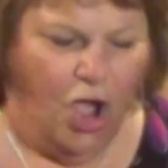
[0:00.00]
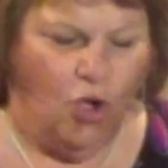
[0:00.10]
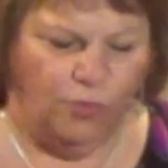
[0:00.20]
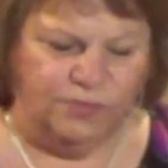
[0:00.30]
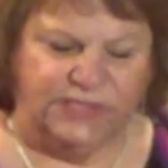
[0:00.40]

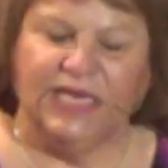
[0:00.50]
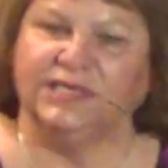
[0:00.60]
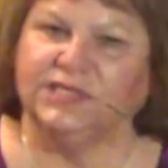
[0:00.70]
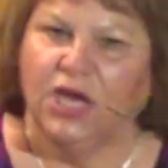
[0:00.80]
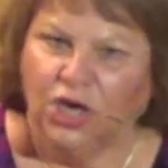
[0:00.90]
Holmes
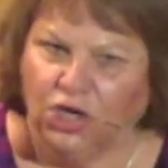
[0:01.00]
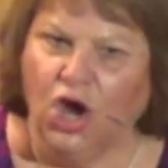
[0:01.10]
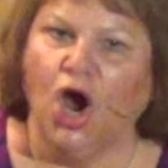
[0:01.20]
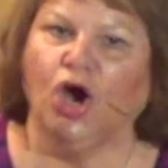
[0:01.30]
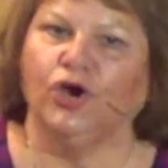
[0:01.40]
says,
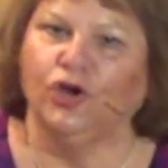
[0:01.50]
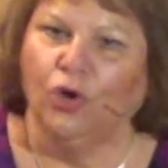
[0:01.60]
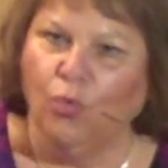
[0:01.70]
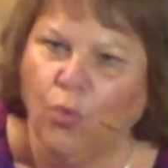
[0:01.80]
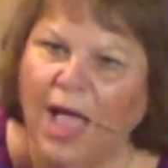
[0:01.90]
guard
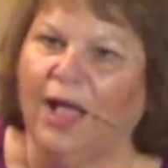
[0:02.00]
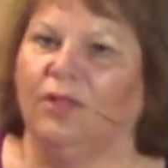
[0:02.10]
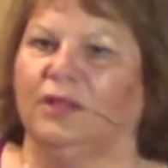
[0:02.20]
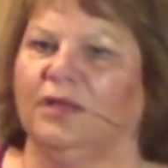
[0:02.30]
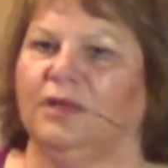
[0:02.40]

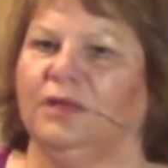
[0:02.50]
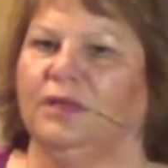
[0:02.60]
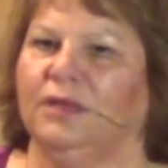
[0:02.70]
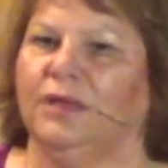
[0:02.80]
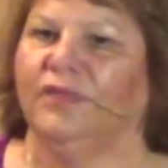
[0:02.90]
well
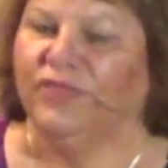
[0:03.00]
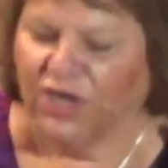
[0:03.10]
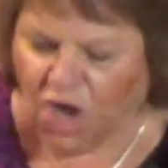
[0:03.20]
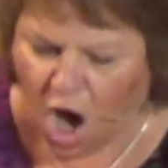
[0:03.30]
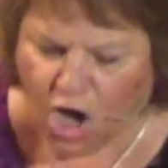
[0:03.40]
the
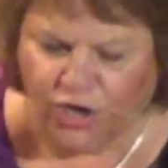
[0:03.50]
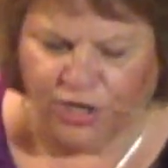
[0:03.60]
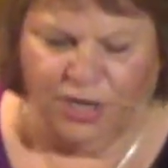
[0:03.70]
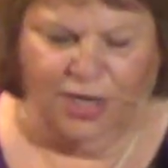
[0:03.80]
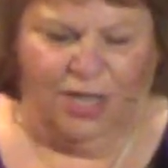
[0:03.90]

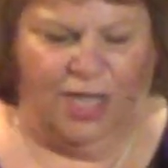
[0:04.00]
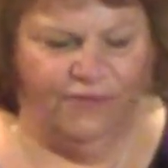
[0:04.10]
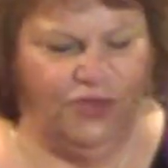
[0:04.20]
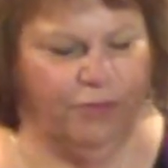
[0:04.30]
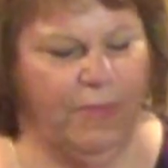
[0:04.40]
garden
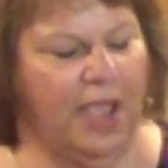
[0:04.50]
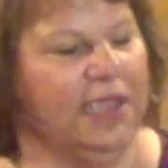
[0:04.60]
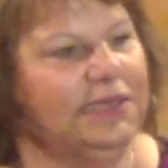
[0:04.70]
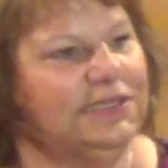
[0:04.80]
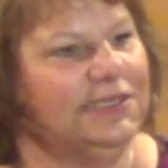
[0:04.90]
of your
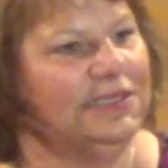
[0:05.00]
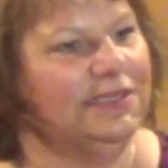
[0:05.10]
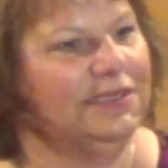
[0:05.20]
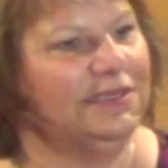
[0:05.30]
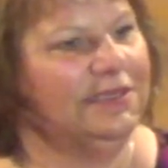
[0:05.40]
mind,
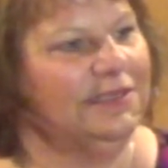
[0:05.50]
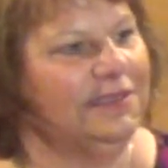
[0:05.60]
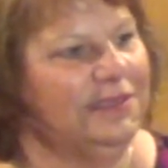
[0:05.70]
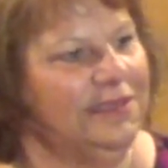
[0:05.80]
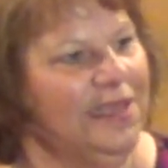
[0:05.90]

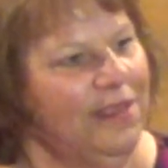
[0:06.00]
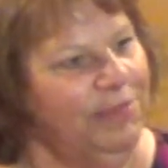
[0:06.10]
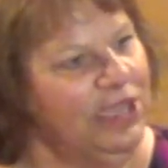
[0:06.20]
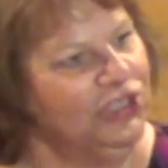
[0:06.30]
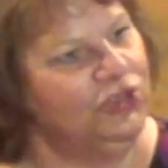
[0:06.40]

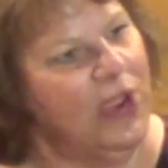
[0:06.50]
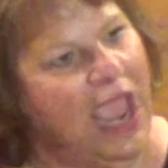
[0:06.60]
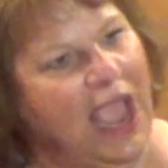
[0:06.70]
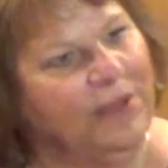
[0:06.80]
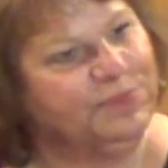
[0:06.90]
because you
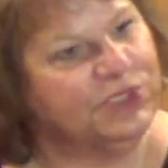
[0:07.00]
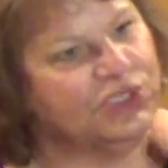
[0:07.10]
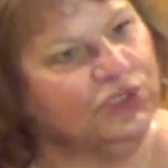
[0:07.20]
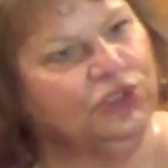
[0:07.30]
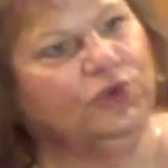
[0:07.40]

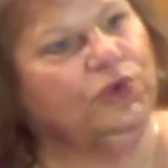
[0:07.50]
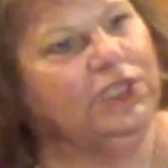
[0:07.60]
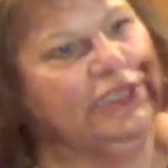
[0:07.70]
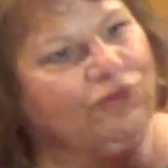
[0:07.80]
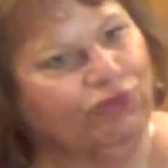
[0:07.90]

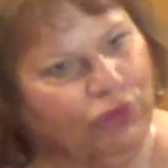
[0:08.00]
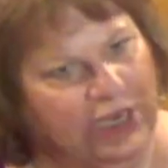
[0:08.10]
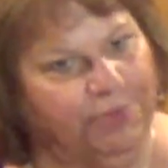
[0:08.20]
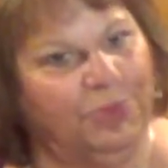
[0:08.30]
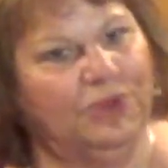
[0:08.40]
absolutely
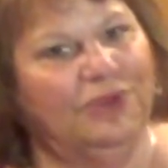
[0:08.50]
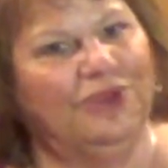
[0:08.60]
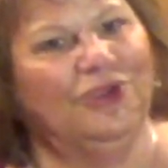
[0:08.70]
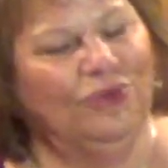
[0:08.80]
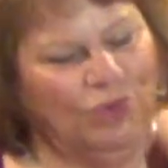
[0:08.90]
reap
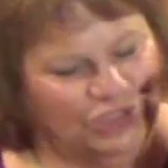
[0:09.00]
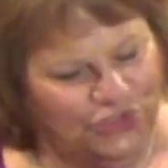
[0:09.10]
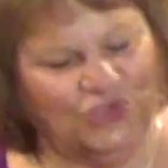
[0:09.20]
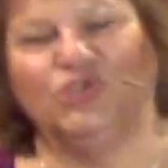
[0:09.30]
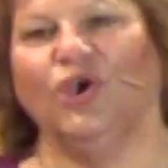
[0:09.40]
what
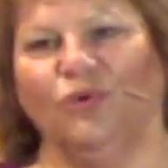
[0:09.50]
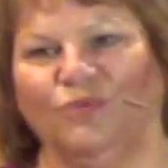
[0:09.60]
you sow.